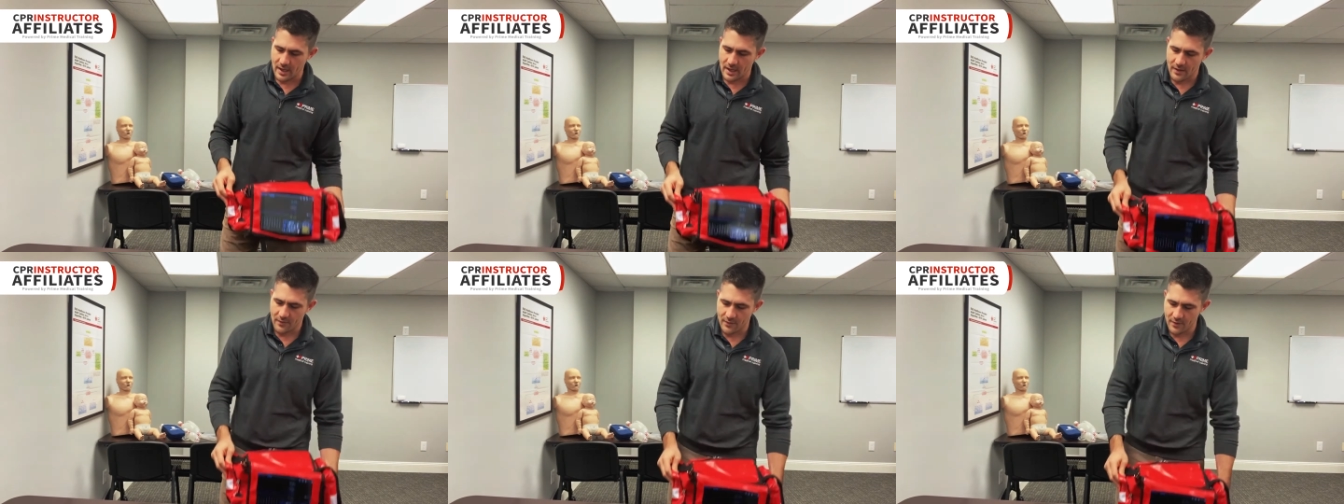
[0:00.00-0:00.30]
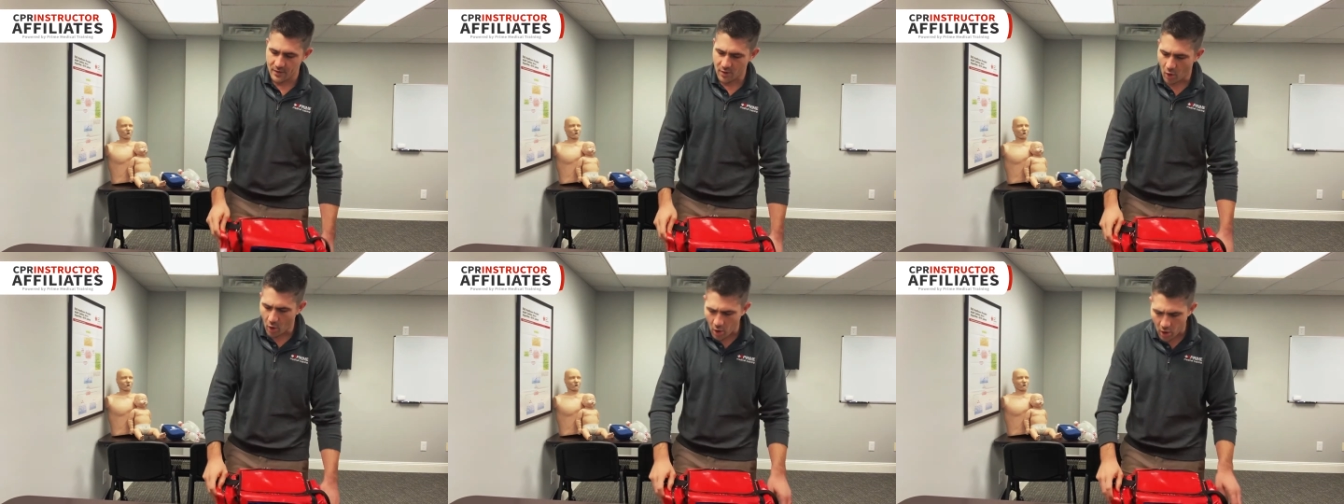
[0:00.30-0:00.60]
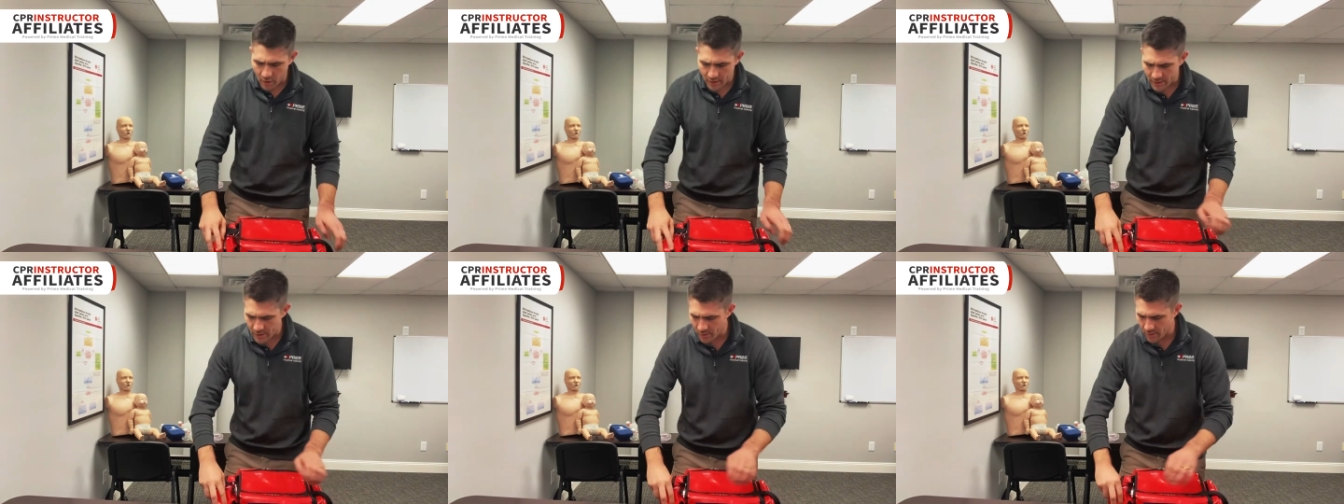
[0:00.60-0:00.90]
And then
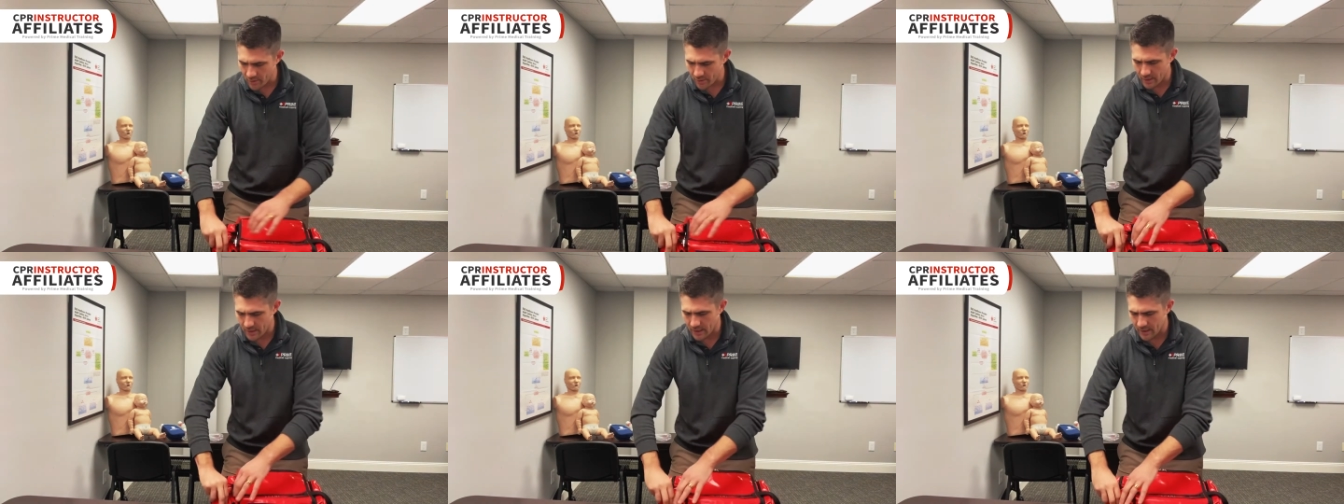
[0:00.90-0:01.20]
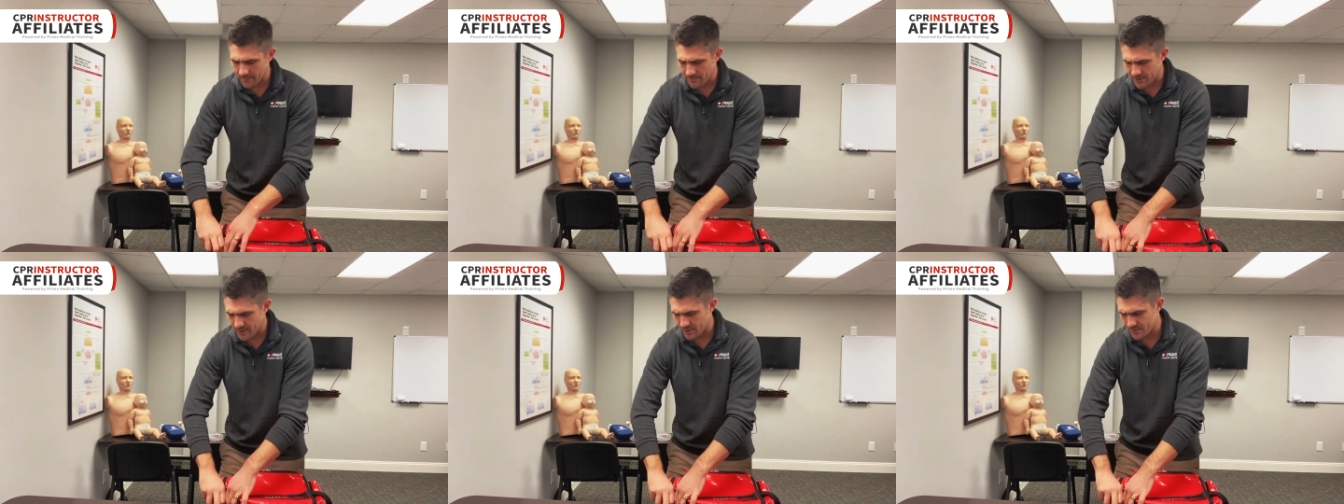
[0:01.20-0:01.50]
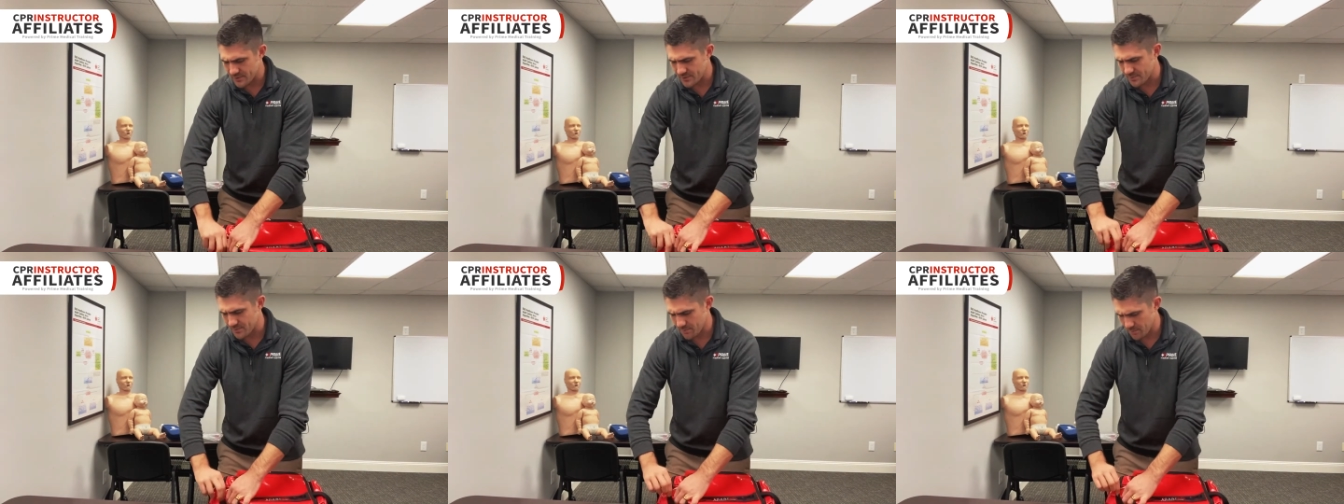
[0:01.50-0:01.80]
all here, um,
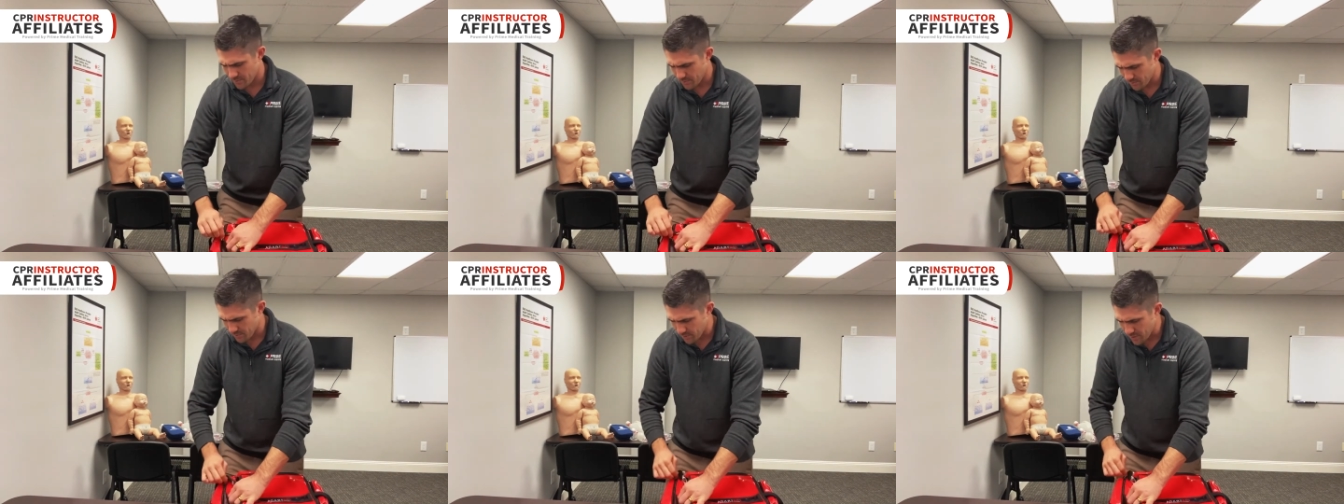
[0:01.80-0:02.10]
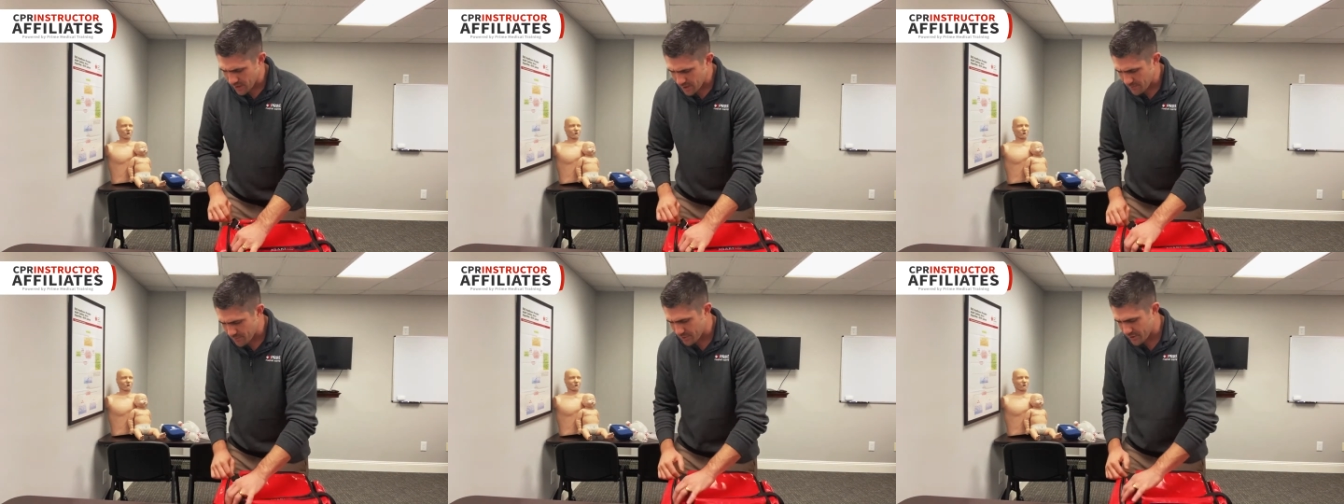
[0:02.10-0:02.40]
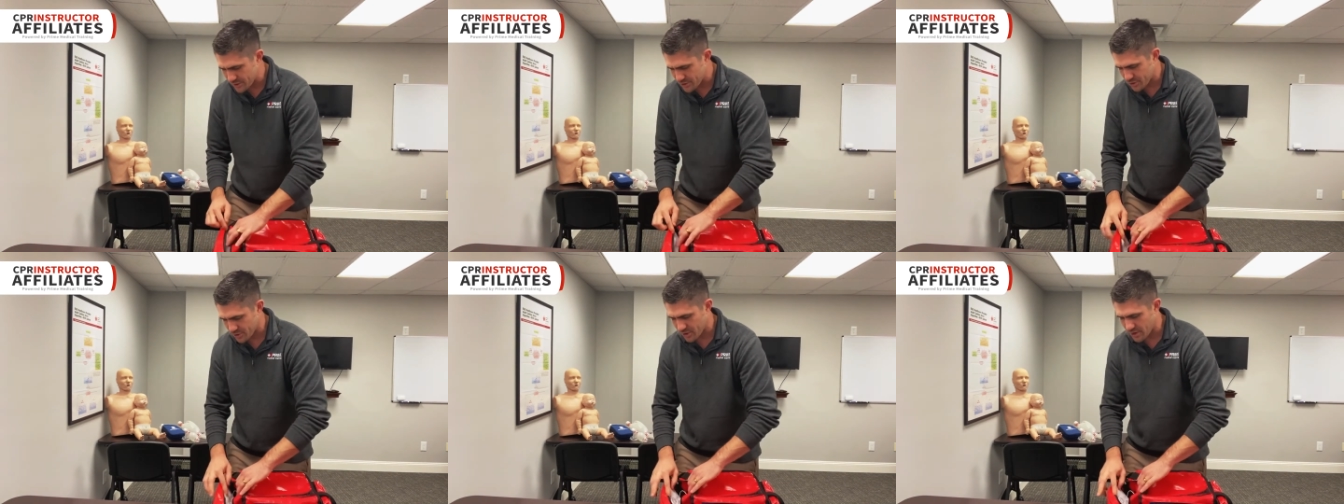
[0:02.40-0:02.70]
there's blood
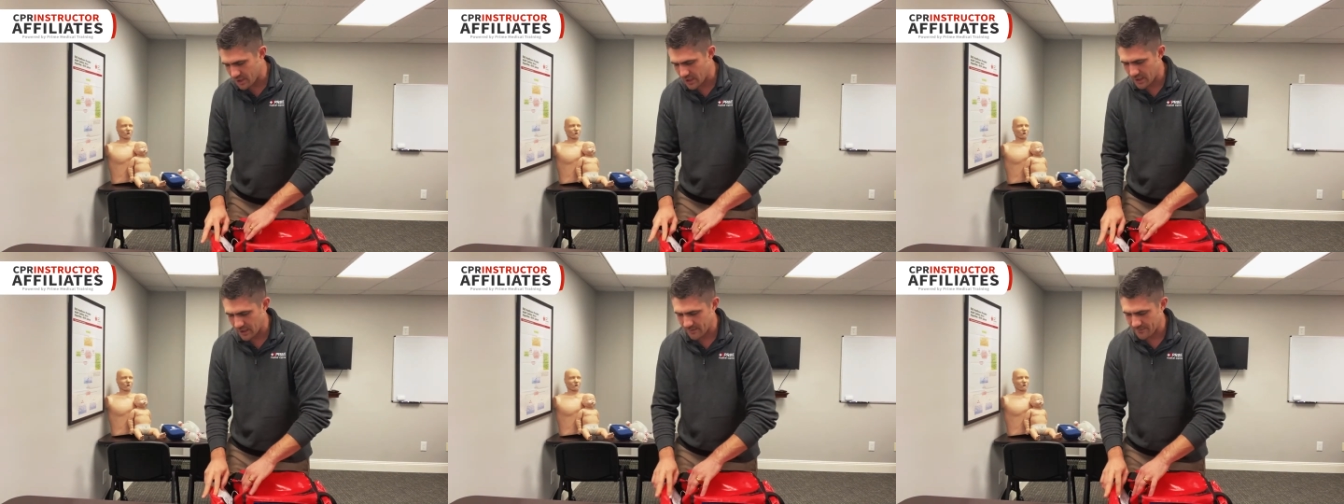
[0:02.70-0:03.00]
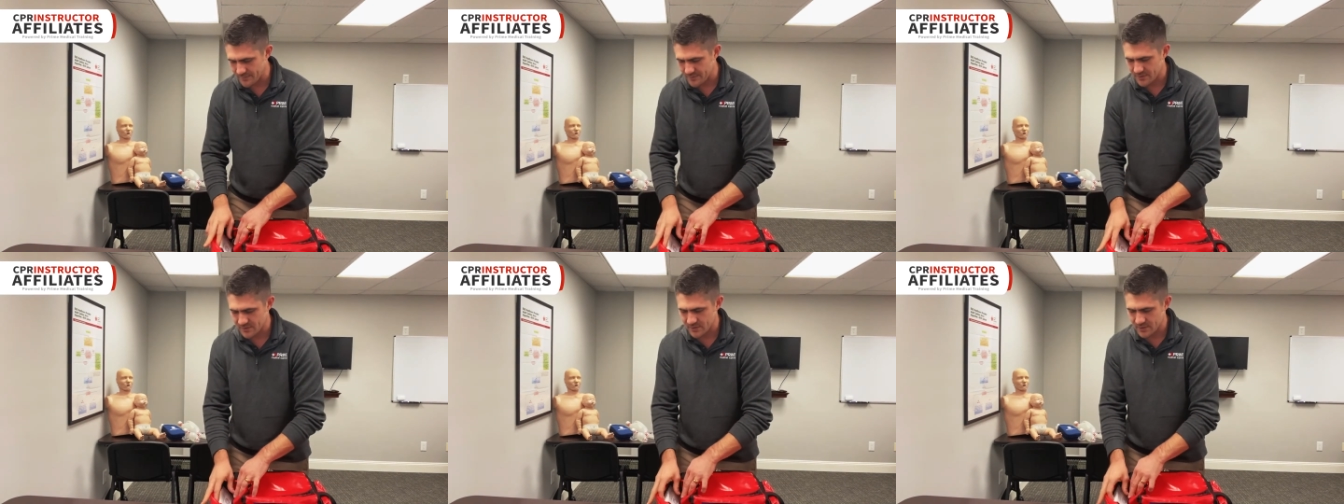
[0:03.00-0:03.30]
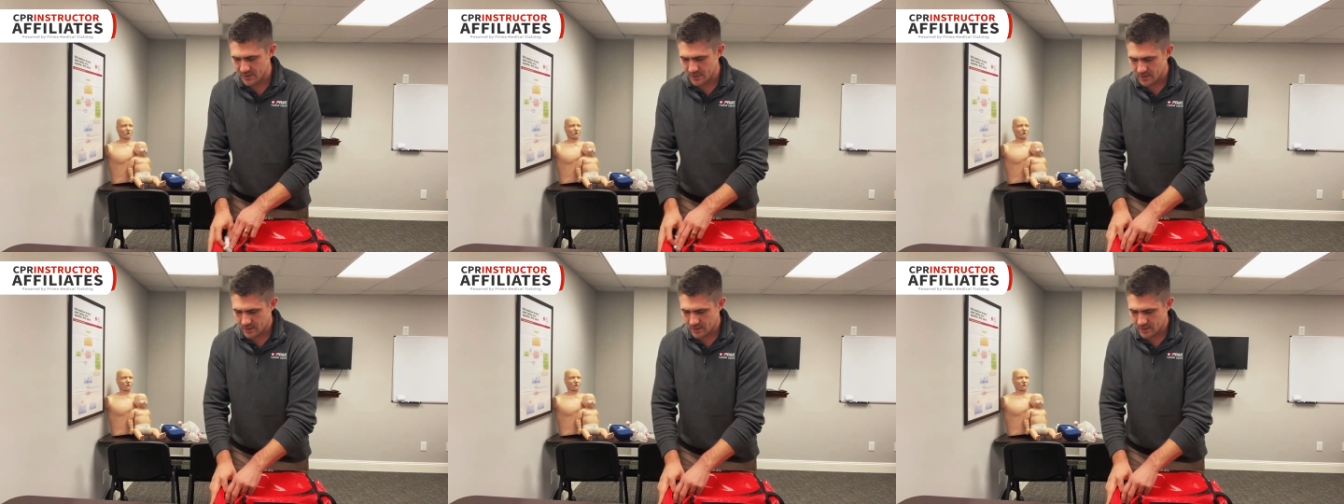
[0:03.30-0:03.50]
pressure cuffs